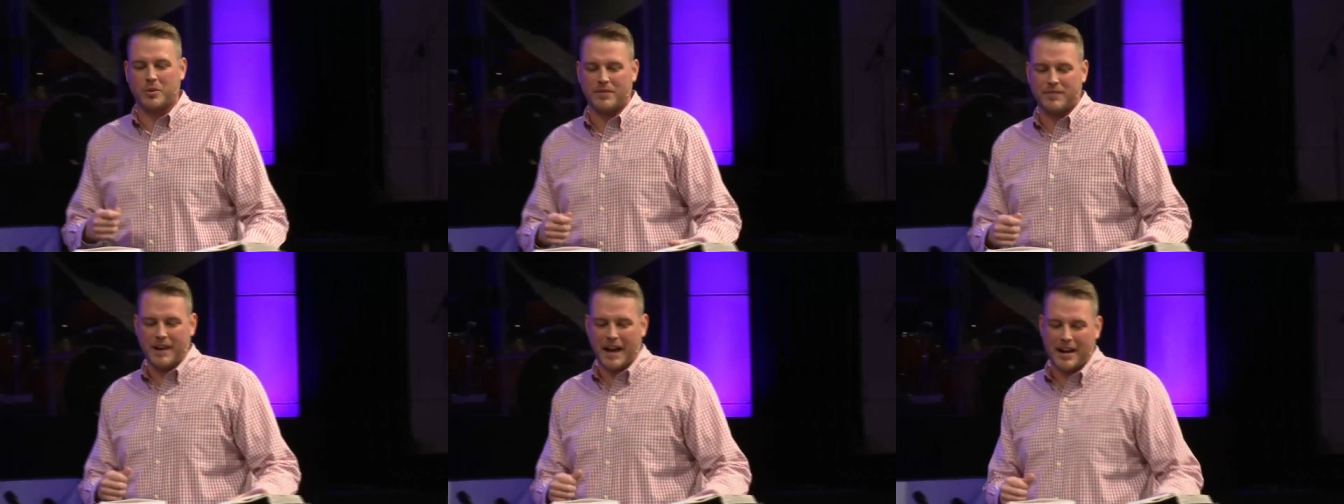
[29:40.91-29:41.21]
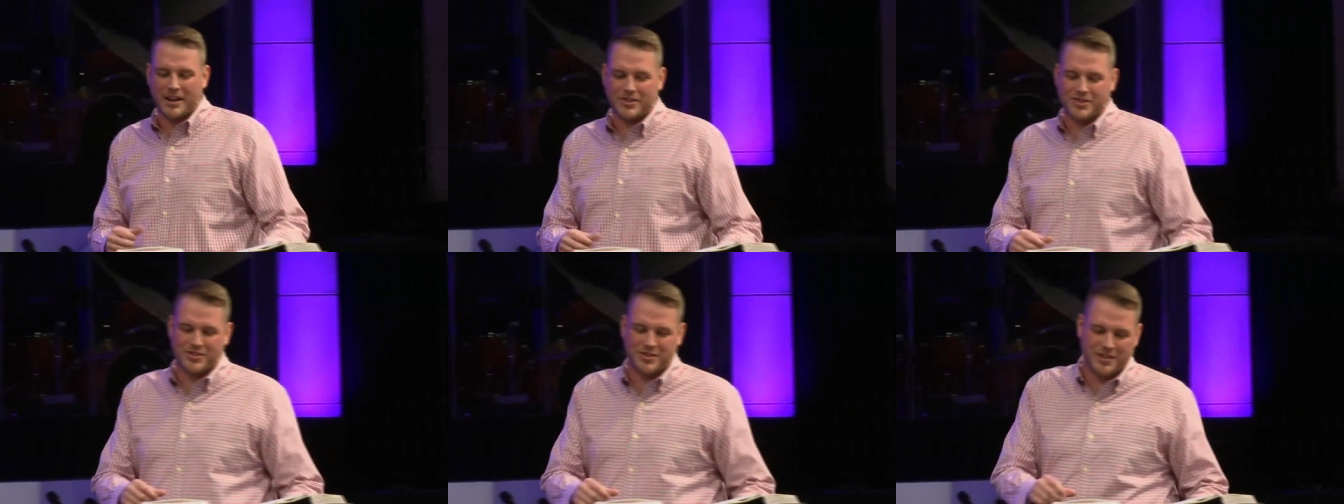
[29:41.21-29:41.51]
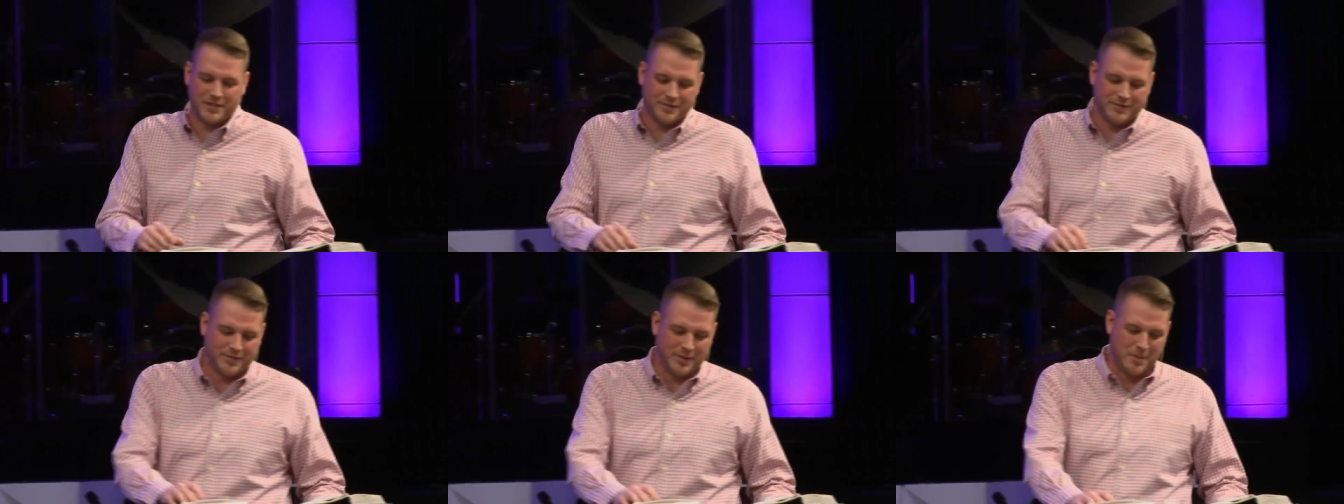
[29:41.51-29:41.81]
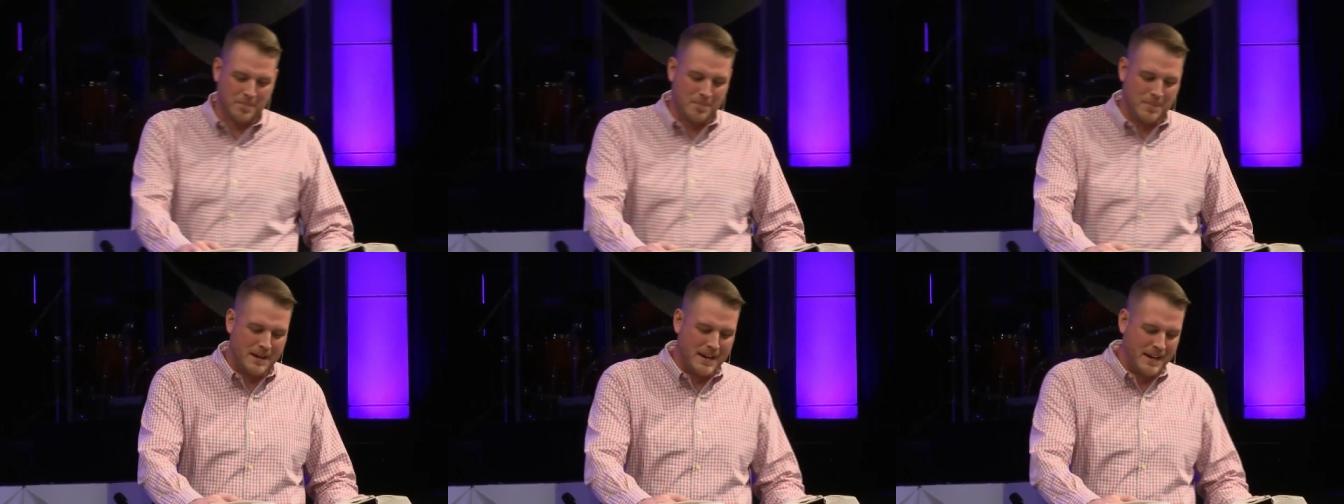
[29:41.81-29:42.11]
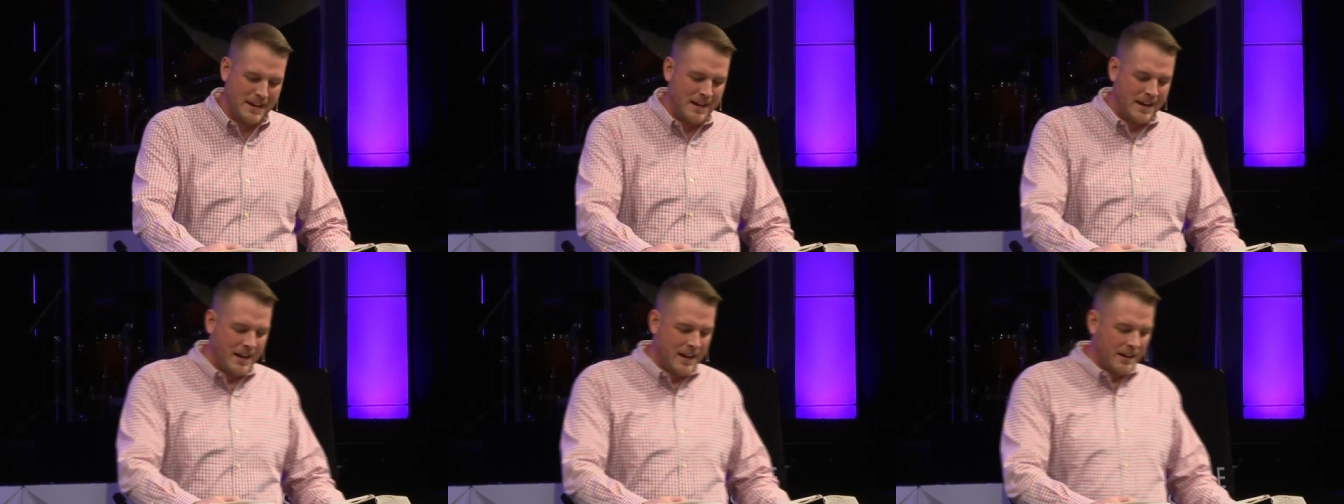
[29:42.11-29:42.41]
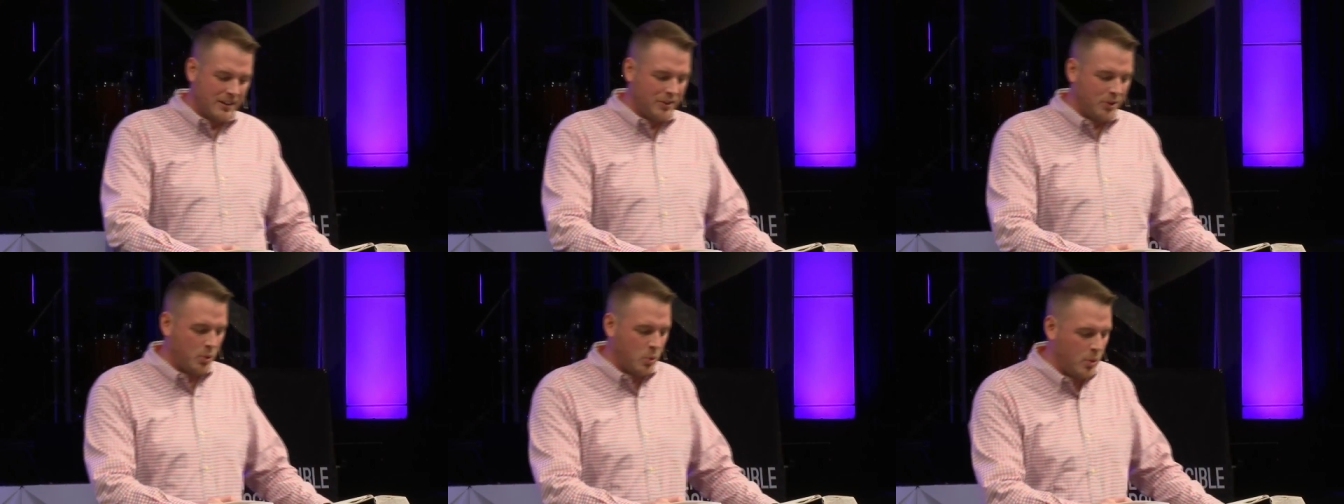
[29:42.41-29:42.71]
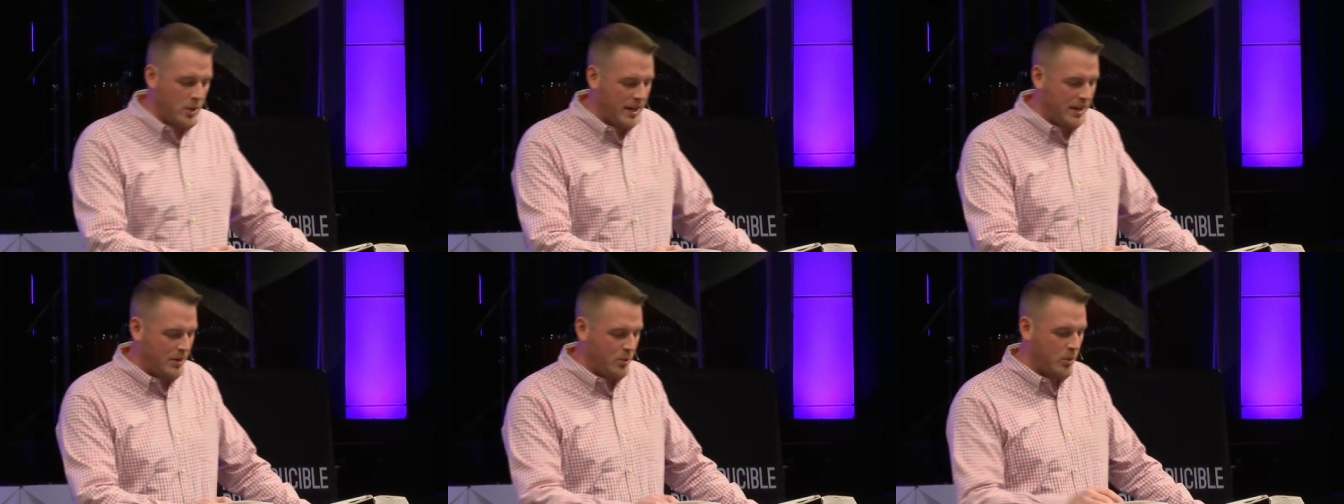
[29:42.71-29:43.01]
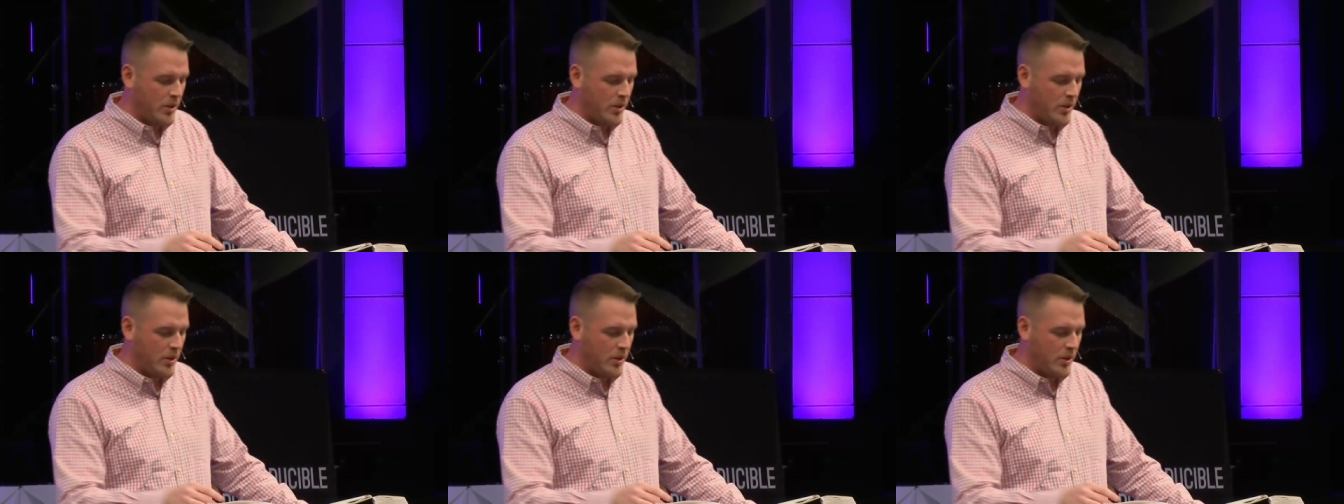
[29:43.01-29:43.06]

We've got to shift from me to we.